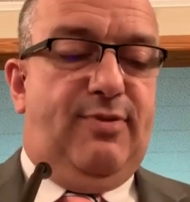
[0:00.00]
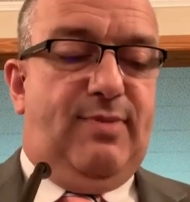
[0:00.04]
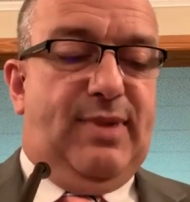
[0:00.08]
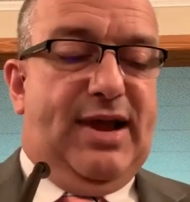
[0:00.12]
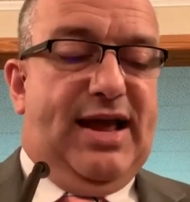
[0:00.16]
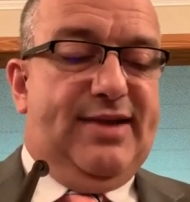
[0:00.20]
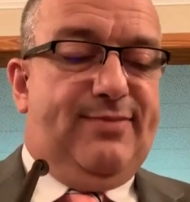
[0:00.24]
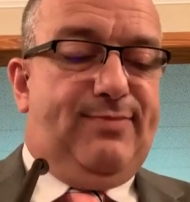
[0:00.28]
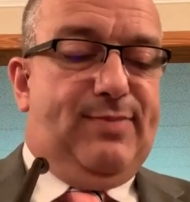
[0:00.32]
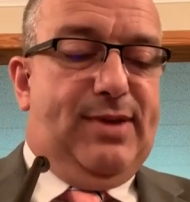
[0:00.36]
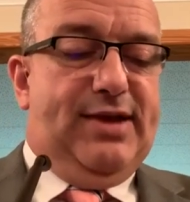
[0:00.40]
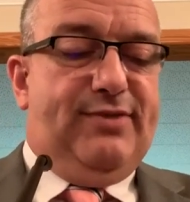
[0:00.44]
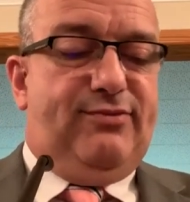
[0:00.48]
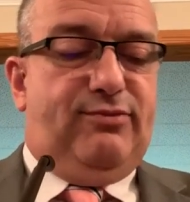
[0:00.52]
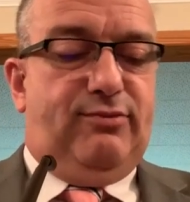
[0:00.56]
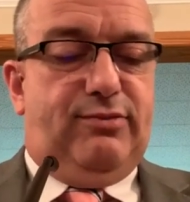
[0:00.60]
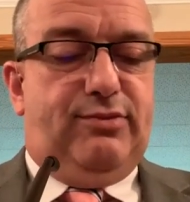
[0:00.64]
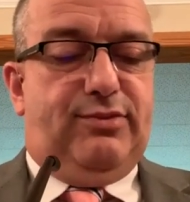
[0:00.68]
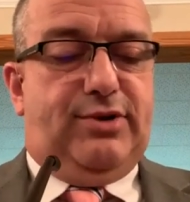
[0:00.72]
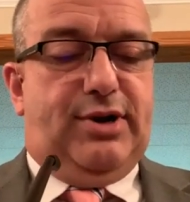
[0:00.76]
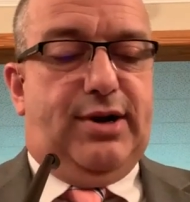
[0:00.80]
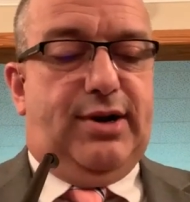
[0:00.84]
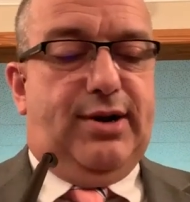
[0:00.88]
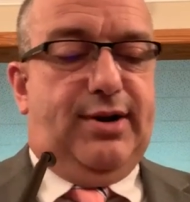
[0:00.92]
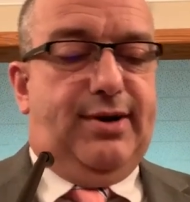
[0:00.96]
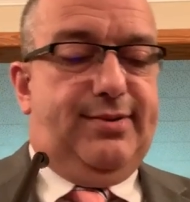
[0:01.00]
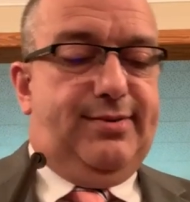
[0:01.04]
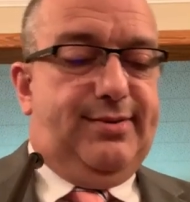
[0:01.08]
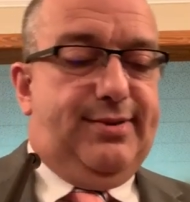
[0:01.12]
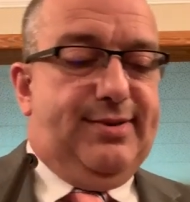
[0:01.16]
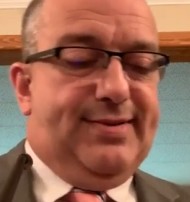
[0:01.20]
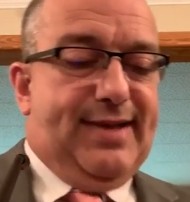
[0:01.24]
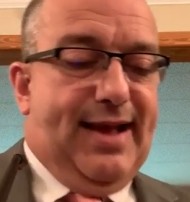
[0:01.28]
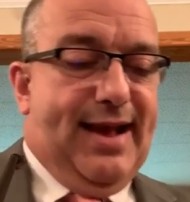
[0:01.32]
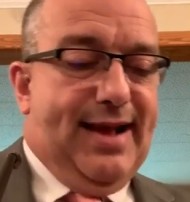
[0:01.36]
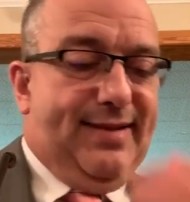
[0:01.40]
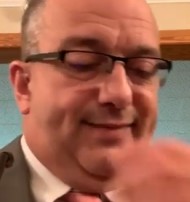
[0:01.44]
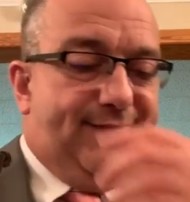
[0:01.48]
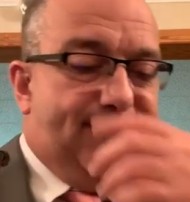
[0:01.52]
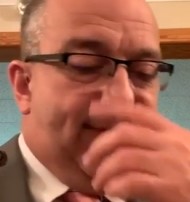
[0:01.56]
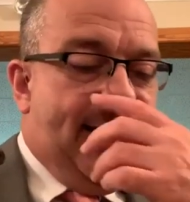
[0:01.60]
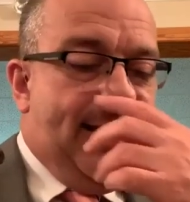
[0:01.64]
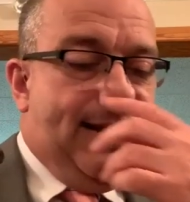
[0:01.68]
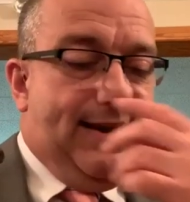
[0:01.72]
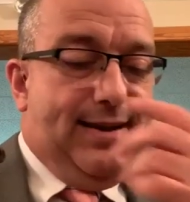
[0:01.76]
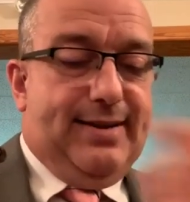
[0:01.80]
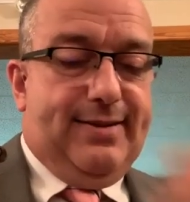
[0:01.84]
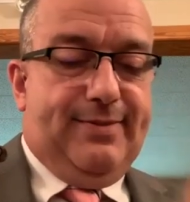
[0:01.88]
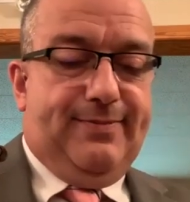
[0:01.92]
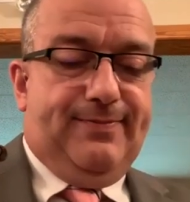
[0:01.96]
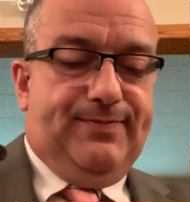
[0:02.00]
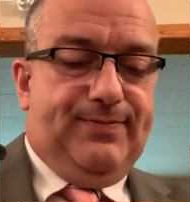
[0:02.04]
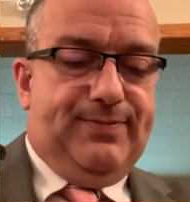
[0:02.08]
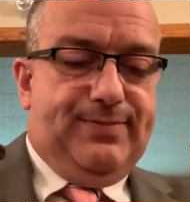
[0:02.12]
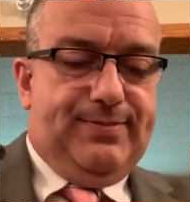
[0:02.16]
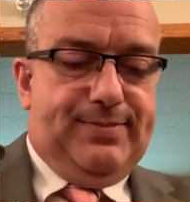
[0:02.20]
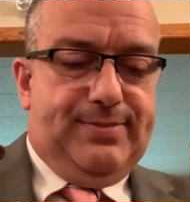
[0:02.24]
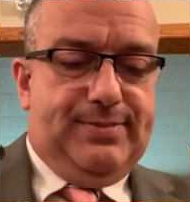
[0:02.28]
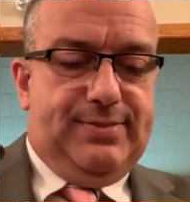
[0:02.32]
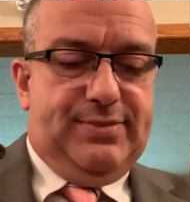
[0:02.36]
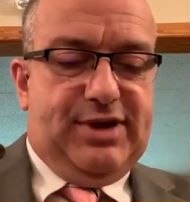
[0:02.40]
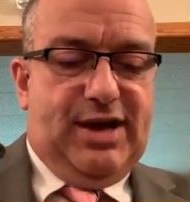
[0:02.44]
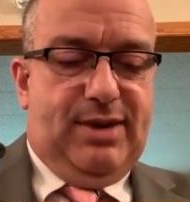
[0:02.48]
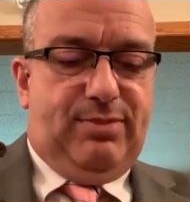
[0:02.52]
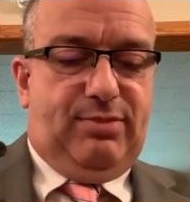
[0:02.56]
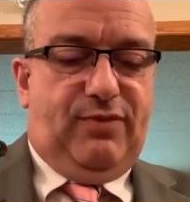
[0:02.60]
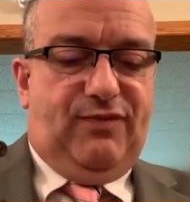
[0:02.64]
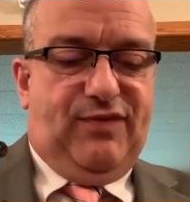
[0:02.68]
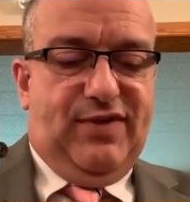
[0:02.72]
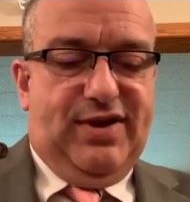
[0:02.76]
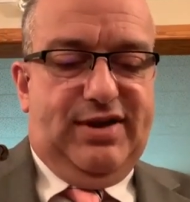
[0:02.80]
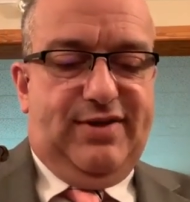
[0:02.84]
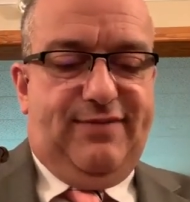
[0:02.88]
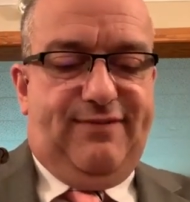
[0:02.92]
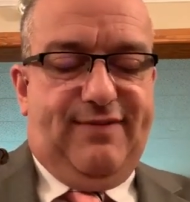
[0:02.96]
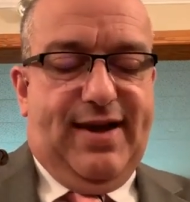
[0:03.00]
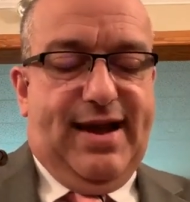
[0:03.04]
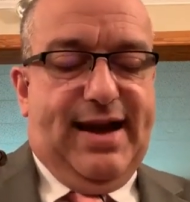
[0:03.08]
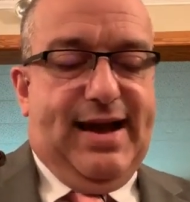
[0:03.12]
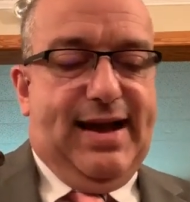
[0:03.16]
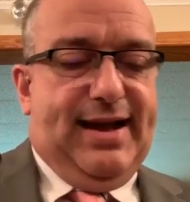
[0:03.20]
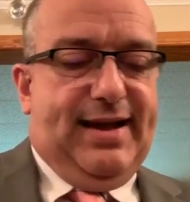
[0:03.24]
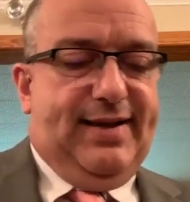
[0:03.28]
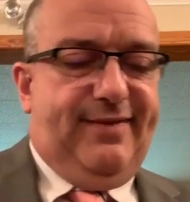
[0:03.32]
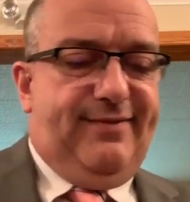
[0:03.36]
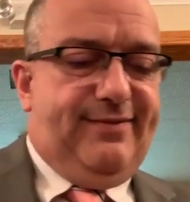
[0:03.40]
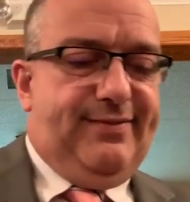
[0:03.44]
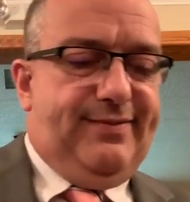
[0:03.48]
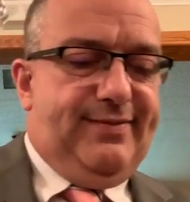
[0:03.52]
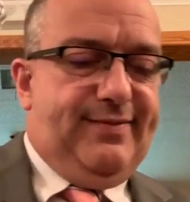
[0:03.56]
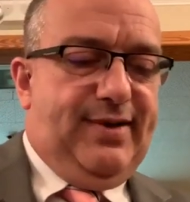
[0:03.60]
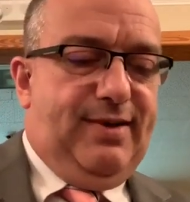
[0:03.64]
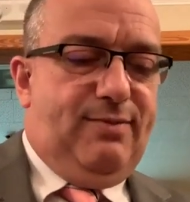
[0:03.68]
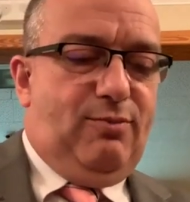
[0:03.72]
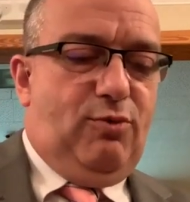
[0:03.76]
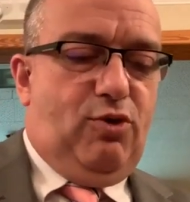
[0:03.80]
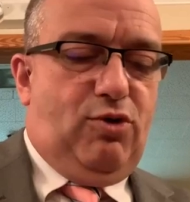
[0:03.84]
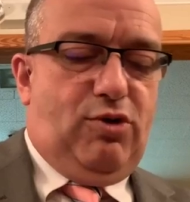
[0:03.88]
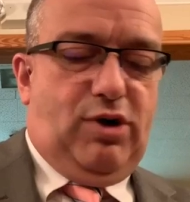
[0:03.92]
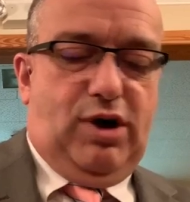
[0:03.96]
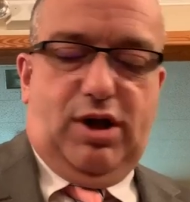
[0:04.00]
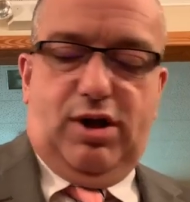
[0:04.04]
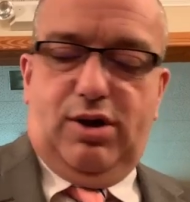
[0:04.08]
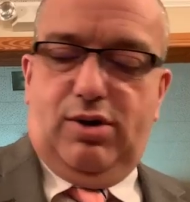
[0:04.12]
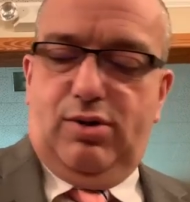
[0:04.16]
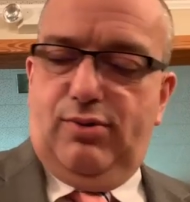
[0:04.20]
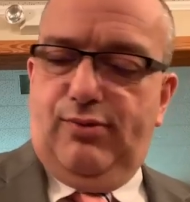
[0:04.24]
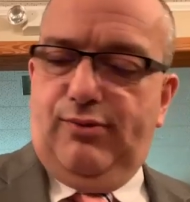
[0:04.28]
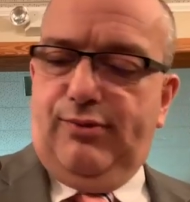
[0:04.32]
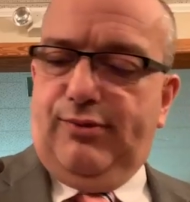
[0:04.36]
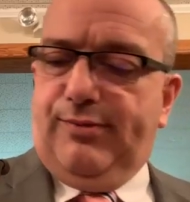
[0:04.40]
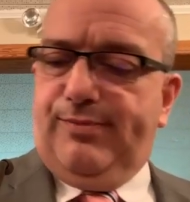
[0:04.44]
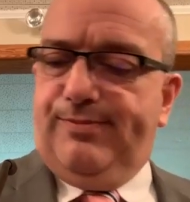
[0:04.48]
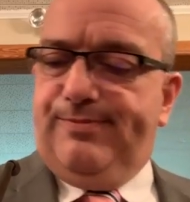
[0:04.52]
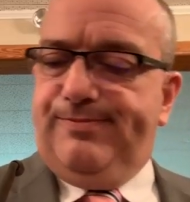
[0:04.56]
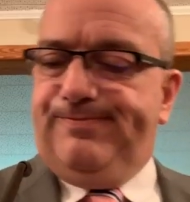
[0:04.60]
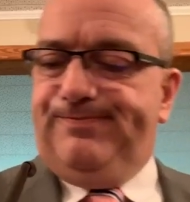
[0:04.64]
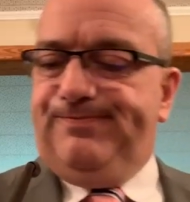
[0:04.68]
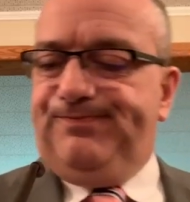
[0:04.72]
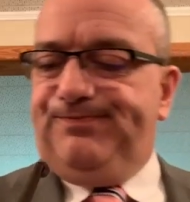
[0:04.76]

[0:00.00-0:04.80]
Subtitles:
One last place I'm going to turn is Isaiah chapter 55, and then we'll close.